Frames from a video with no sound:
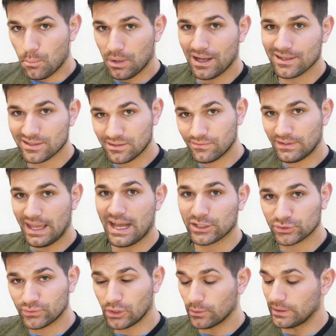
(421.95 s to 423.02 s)
positive
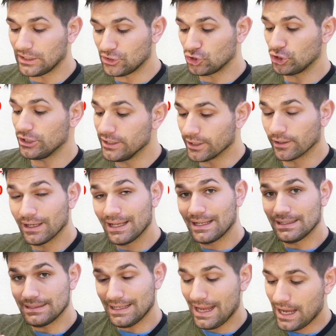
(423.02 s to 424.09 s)
cash flow each year.
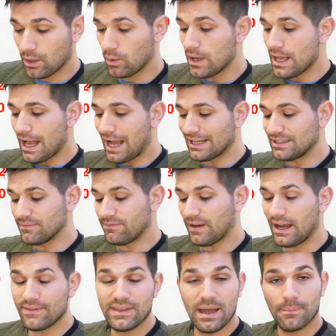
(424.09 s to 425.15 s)
Now, I
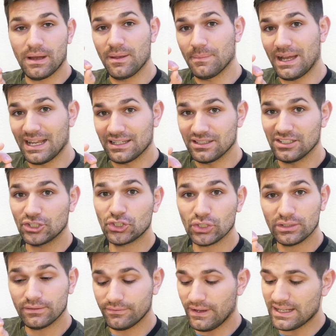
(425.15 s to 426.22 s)
divide that by my
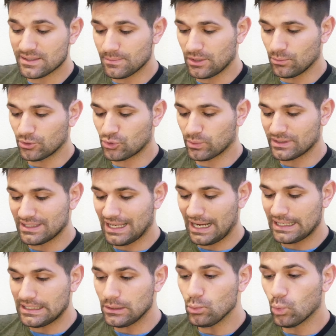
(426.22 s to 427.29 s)
initial investment, which was
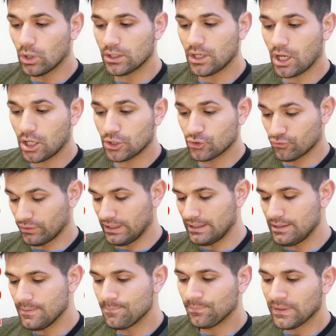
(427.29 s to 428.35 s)

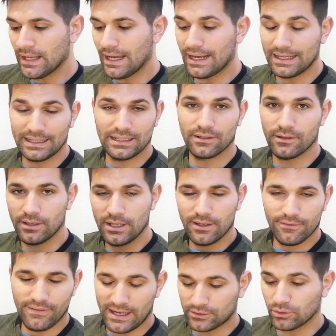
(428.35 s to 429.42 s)
9,100, and I get a
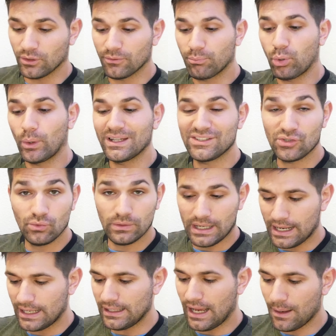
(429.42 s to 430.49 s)
factor of
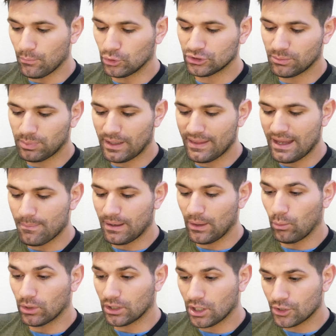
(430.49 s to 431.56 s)
0.29. I multiply that by
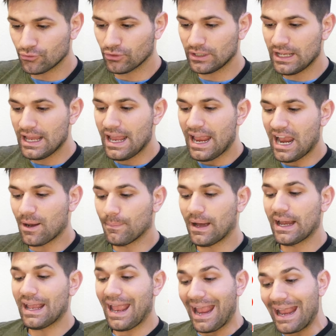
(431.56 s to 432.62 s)
100, and
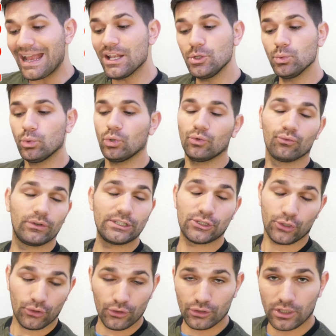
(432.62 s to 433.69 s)
my annual
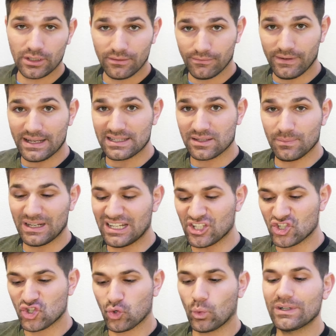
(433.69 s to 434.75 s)
return on investment
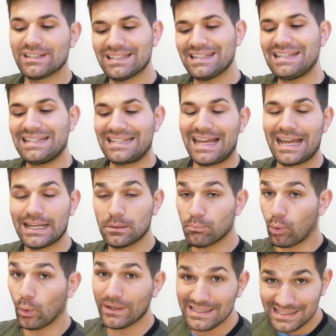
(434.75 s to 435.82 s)
is
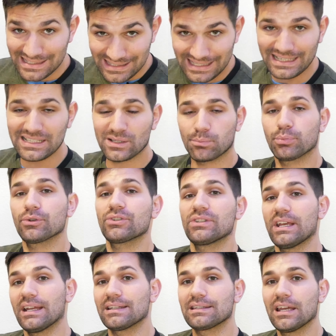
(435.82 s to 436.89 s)

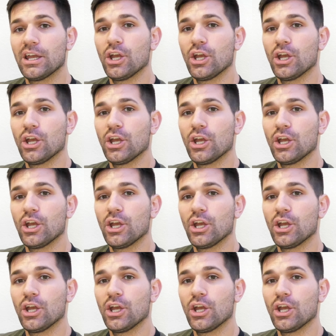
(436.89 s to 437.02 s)
29.6%